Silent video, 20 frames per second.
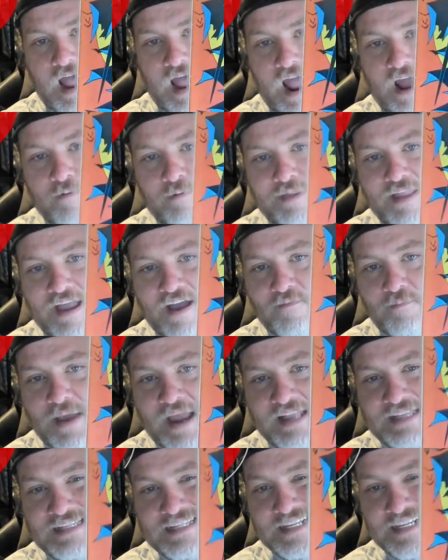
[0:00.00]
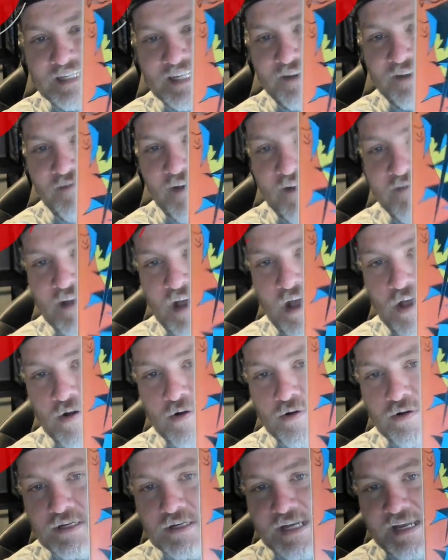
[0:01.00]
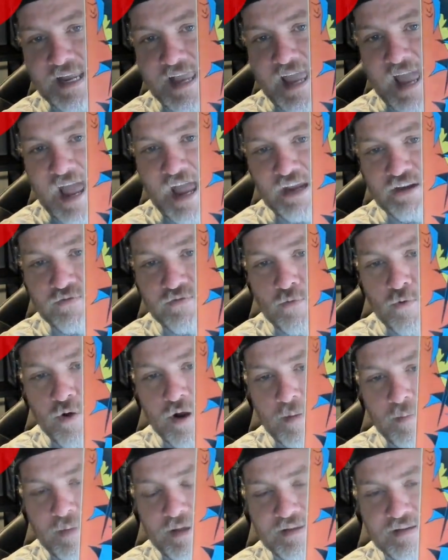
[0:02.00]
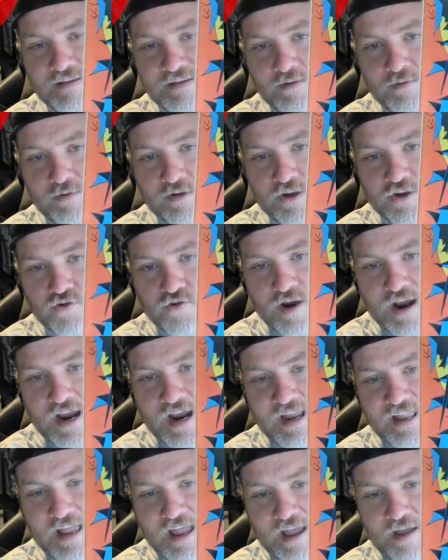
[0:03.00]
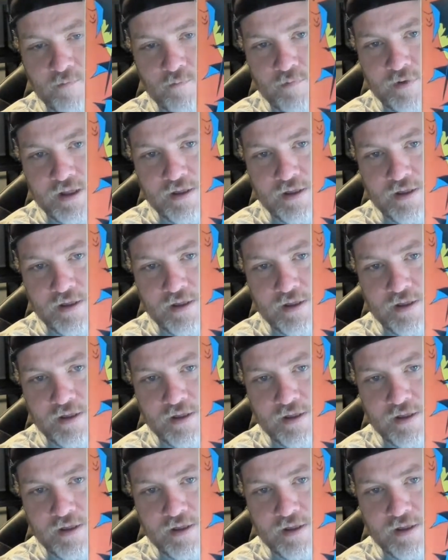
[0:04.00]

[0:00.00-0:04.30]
I would not have paid $65 in cash for it, but since it was a trade, I